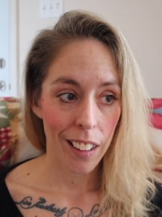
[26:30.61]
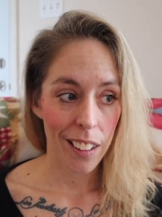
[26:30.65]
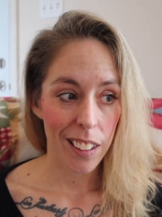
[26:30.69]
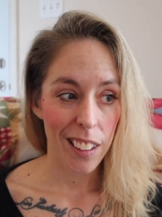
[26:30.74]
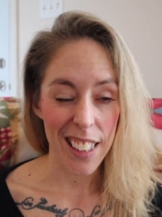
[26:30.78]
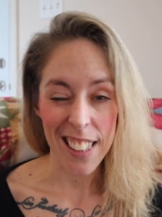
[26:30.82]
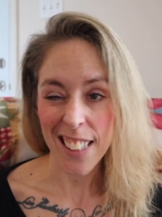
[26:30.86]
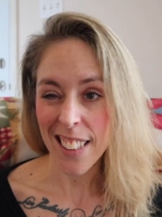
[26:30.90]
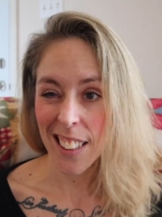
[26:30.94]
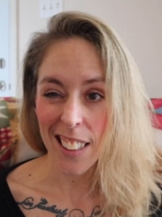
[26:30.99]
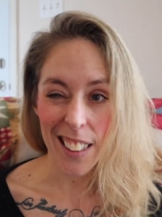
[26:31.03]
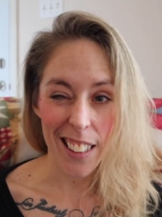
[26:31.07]

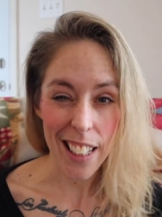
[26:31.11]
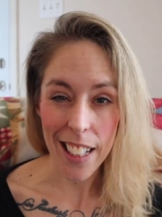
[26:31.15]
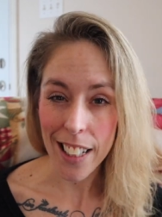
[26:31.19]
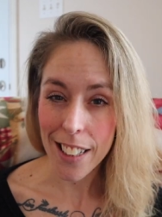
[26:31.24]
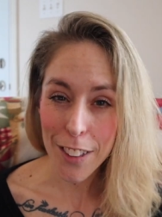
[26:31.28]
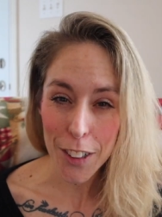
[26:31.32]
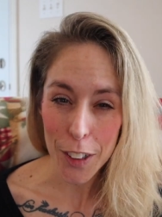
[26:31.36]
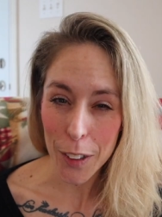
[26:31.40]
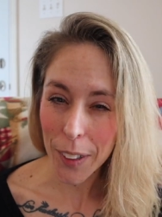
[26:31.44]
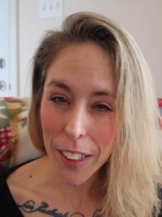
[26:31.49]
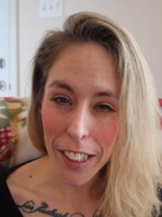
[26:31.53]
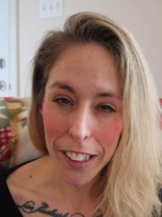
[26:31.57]
That's not the
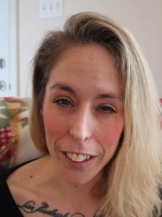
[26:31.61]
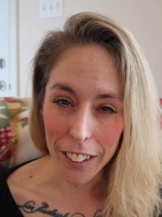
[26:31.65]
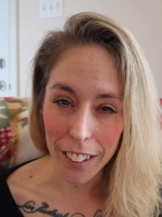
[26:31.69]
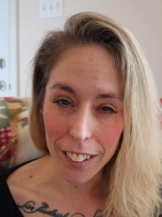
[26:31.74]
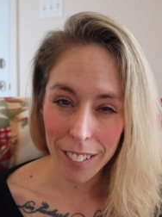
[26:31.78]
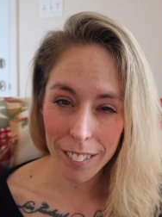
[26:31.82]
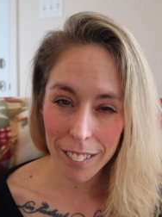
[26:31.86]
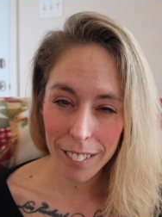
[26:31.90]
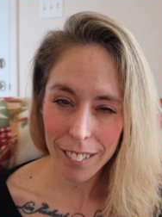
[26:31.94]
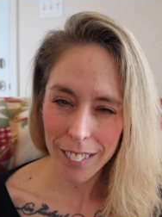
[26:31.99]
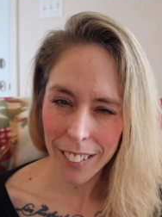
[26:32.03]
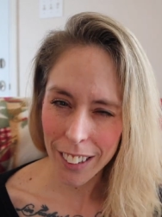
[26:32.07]
answer either.
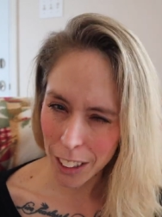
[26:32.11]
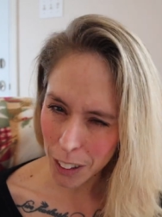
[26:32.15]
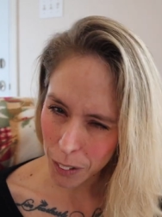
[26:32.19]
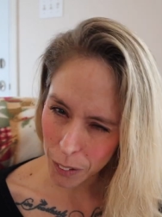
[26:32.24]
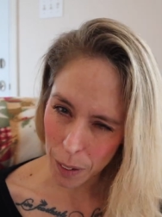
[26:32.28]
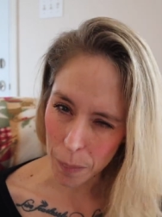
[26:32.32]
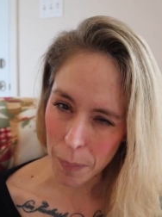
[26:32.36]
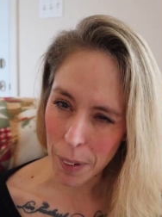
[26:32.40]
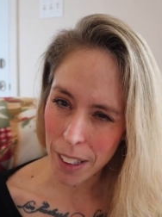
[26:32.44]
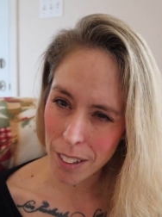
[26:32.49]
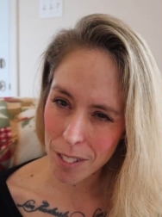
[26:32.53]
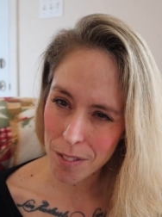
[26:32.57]
You know what
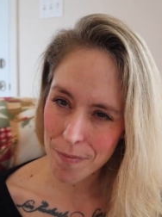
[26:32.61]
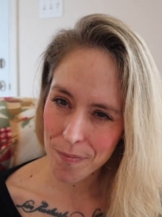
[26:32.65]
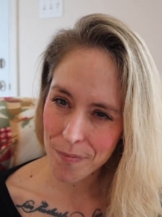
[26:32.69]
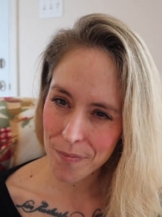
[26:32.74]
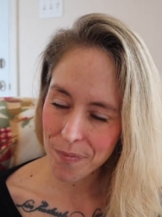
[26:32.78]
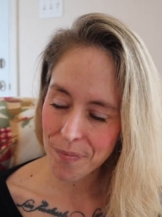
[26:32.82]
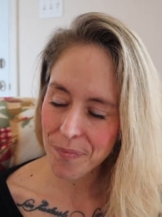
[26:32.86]
I mean?